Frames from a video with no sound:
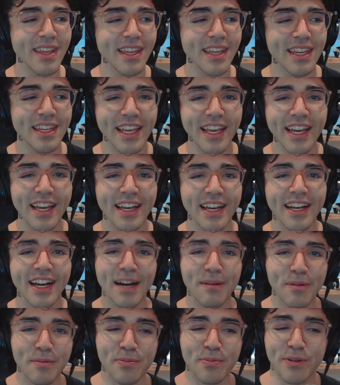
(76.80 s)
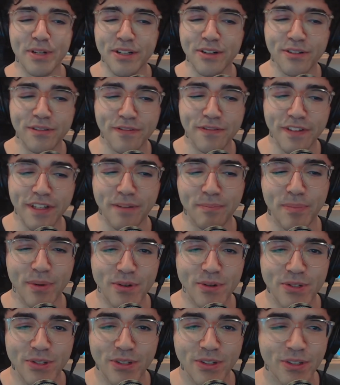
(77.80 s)
yeah, I'm a pretty goofy
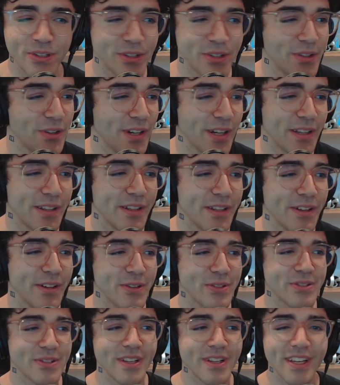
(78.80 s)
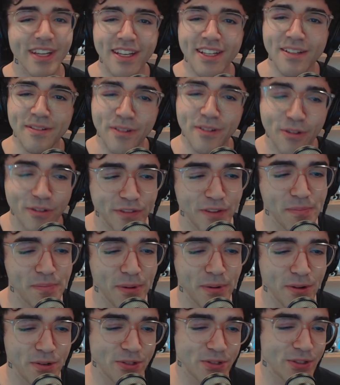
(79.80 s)
person. You know how it goes. Goofy
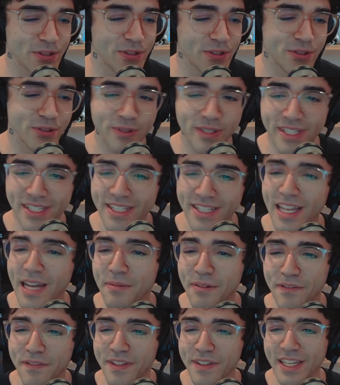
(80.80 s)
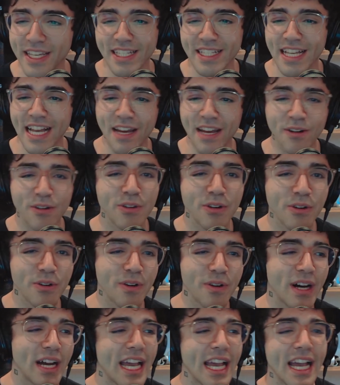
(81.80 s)
person do these type of things. I don't
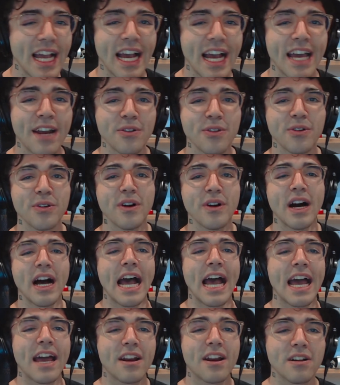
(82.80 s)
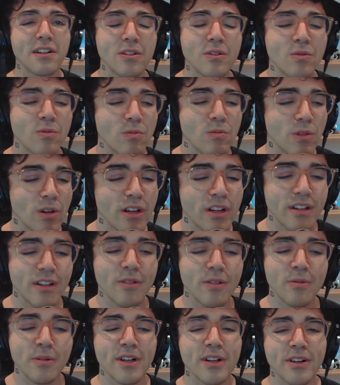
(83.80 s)
know at all
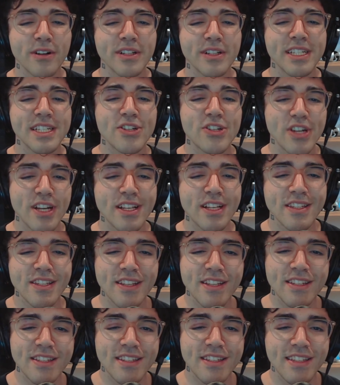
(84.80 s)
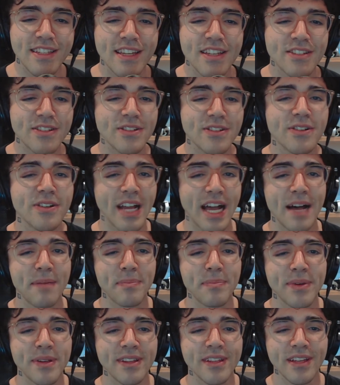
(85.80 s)
what are the chances this could
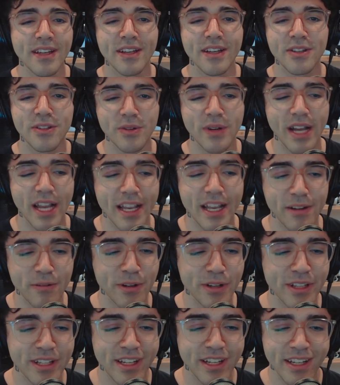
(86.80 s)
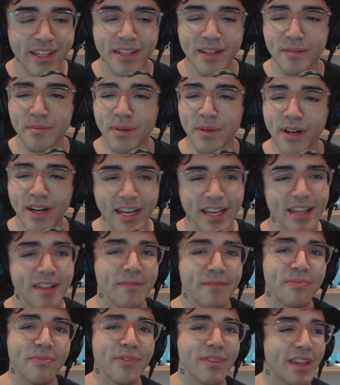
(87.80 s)
happen to anyone, but hey,
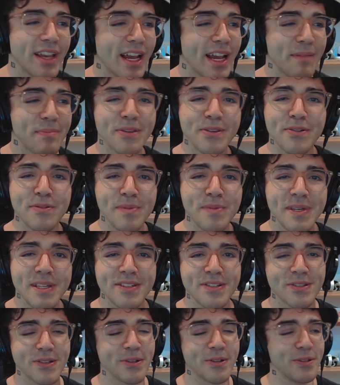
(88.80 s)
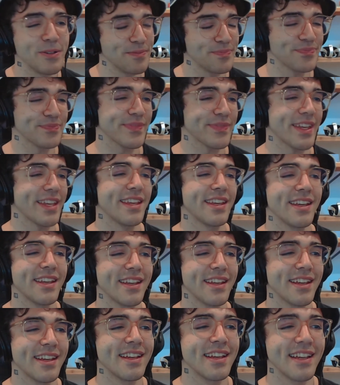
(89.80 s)
it happened to me, so
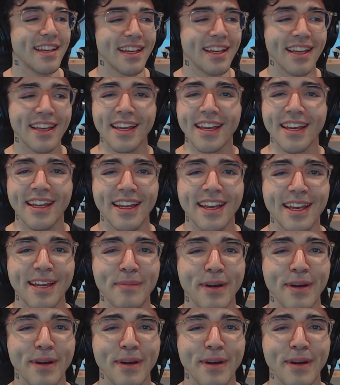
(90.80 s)
am